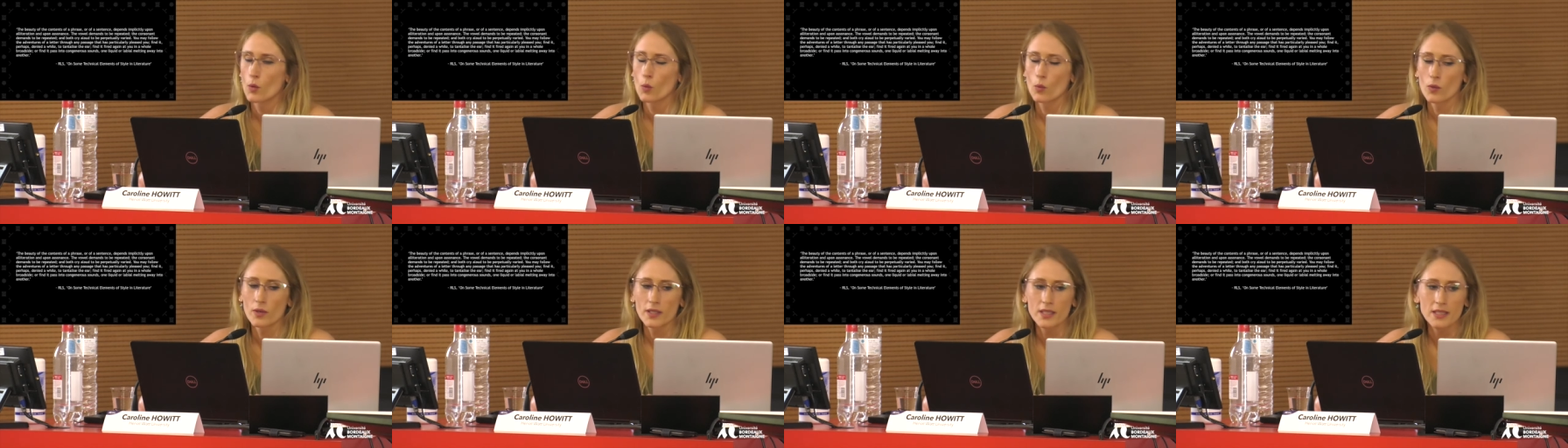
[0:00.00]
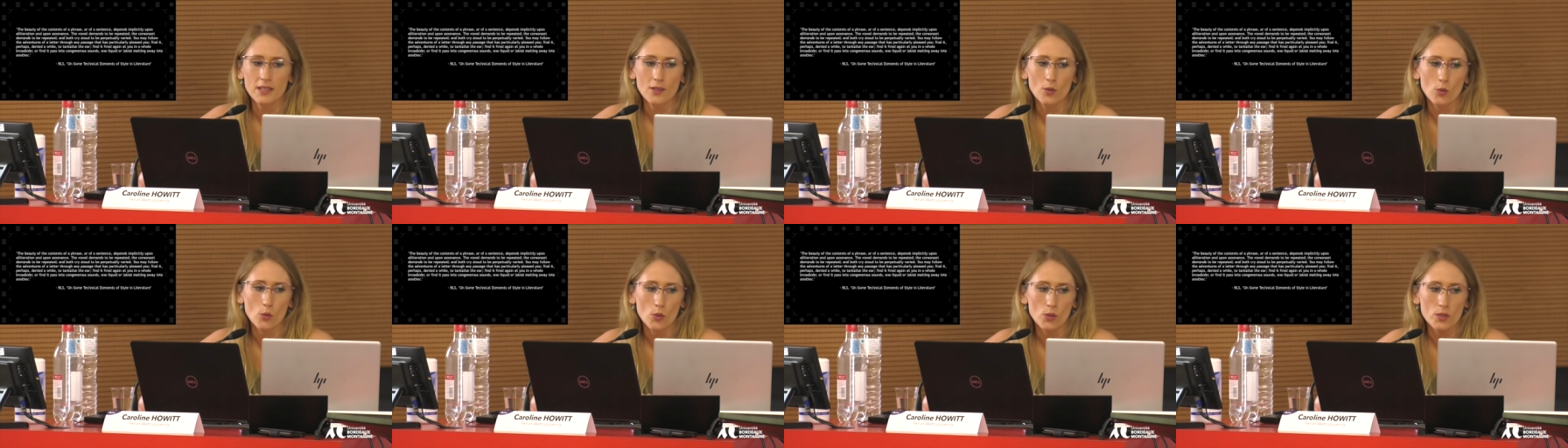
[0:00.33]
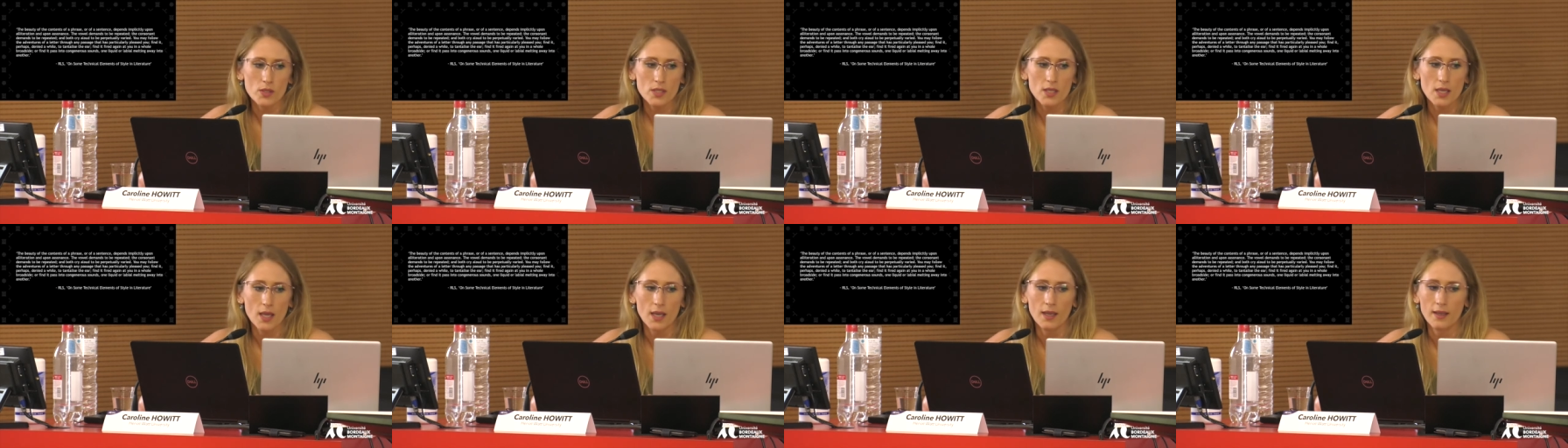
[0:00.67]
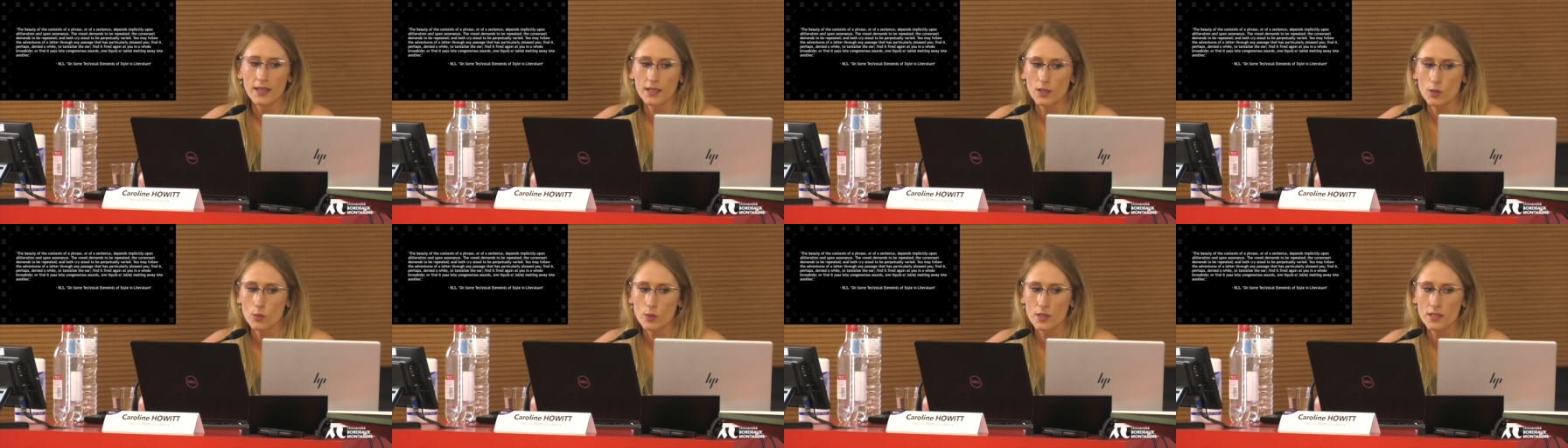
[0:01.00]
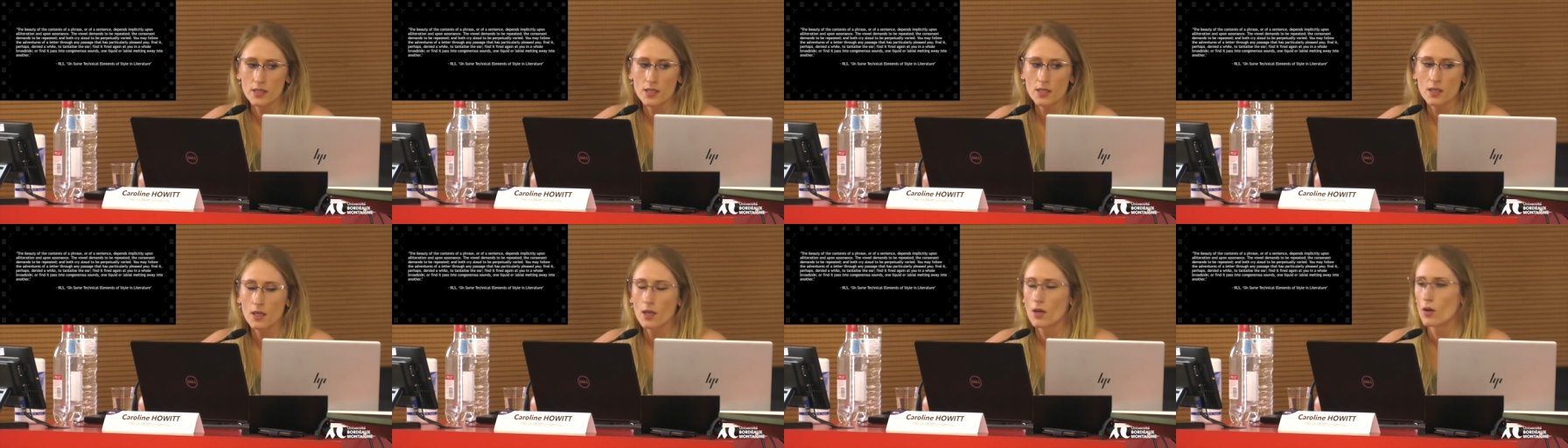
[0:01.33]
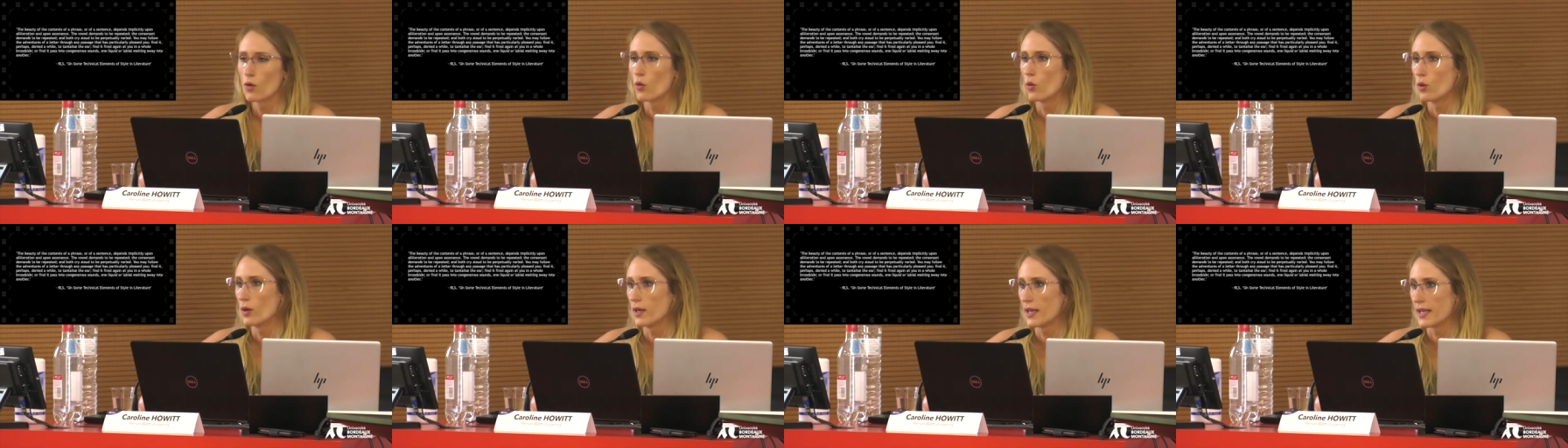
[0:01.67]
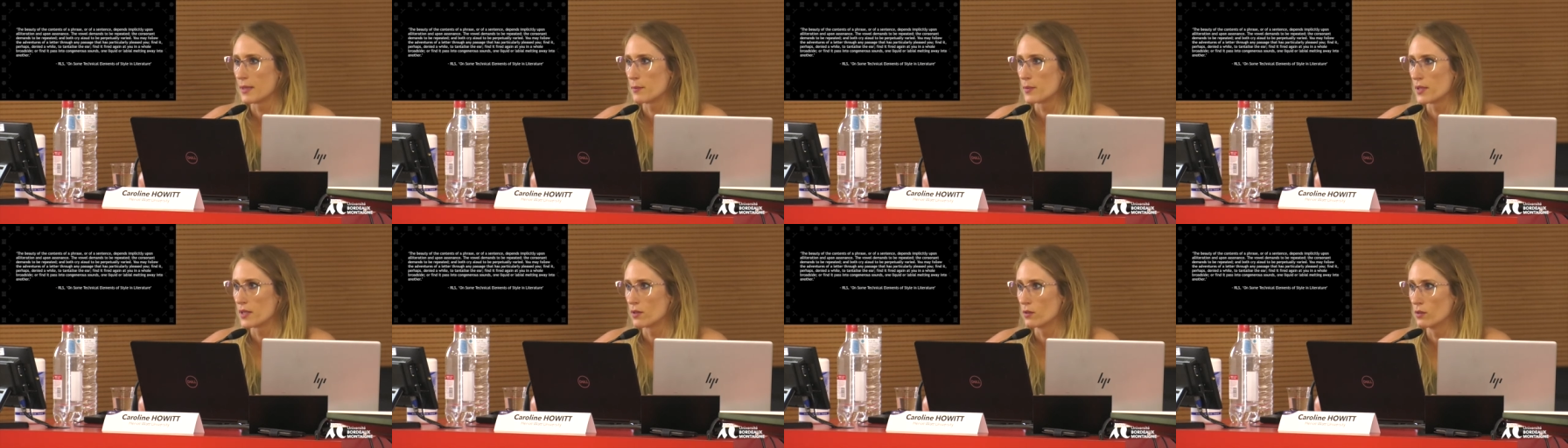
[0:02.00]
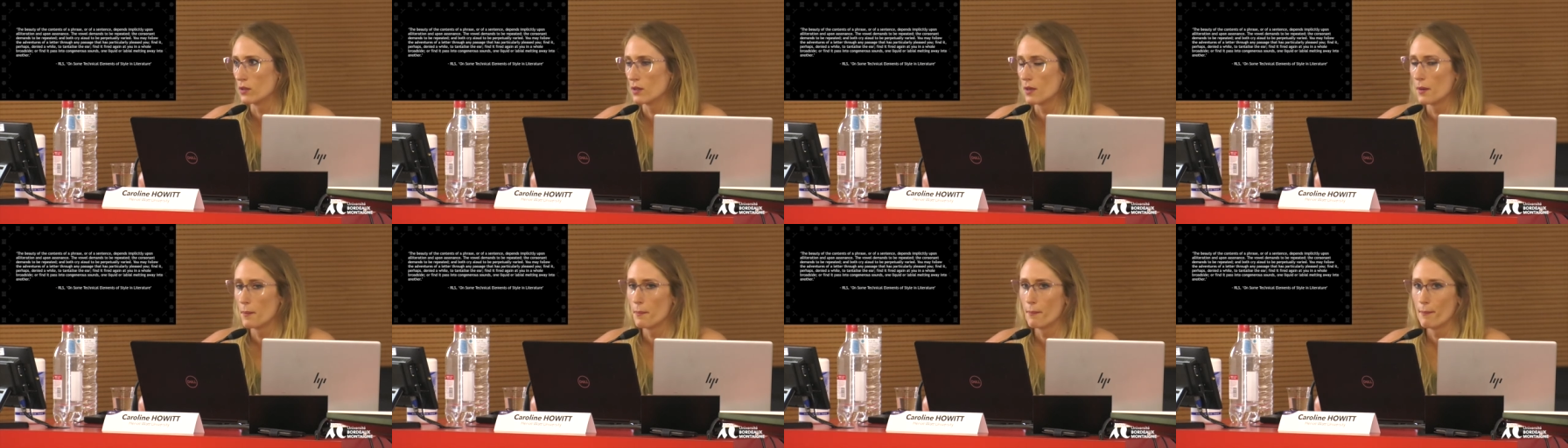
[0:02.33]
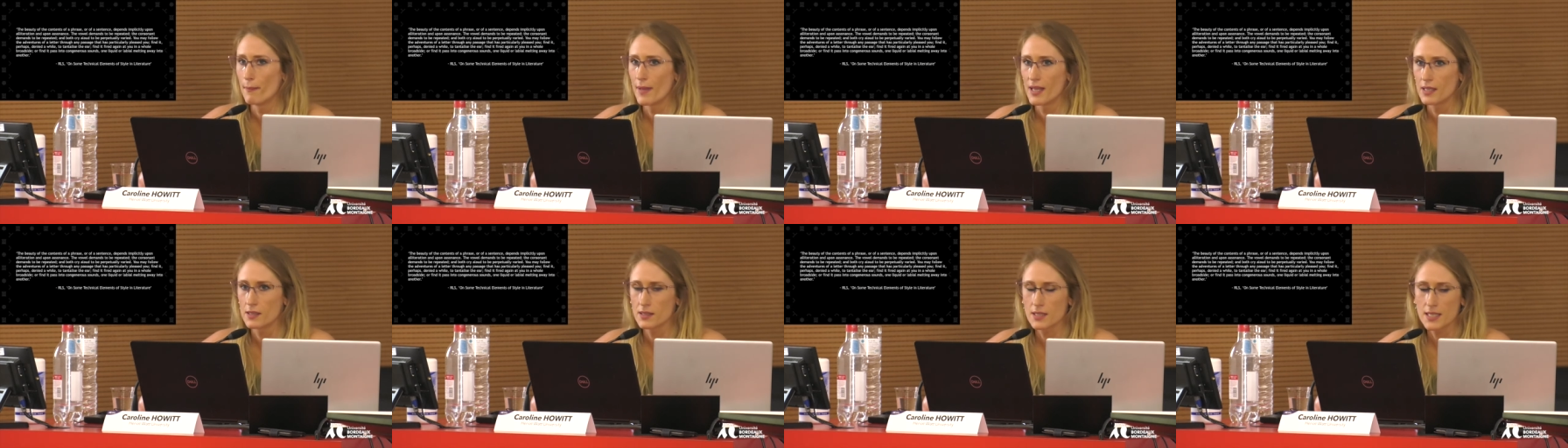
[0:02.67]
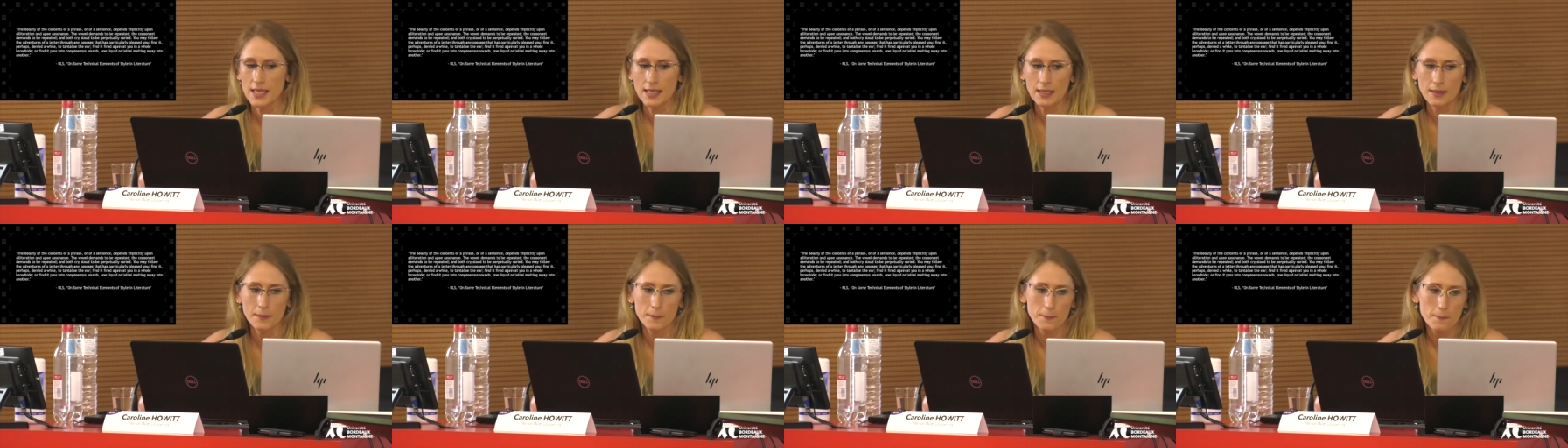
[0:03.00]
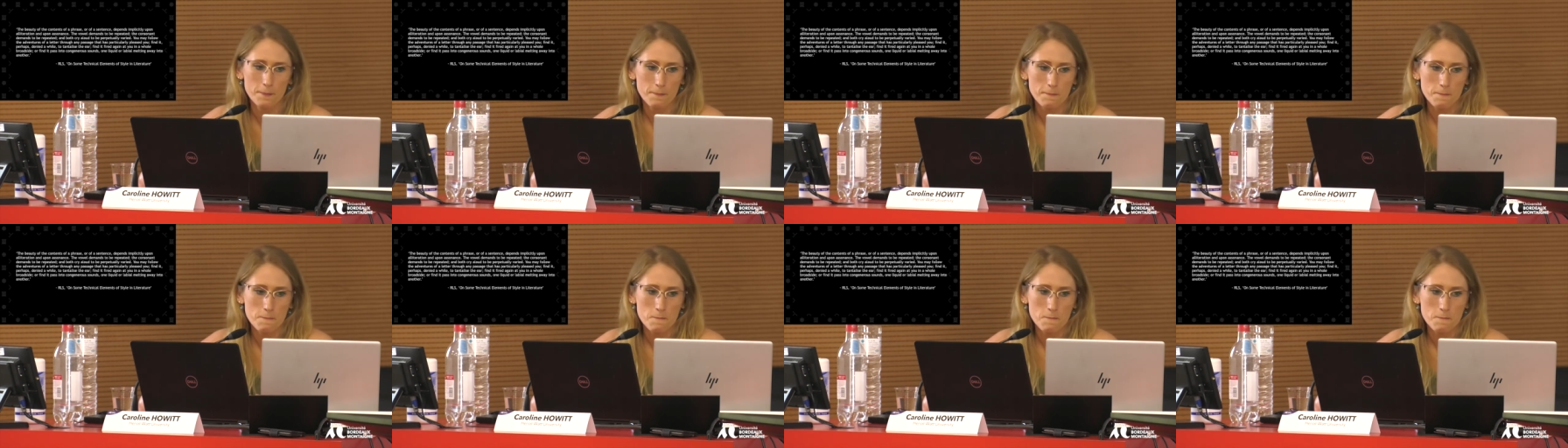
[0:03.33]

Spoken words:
what he calls a liquid or labial melting.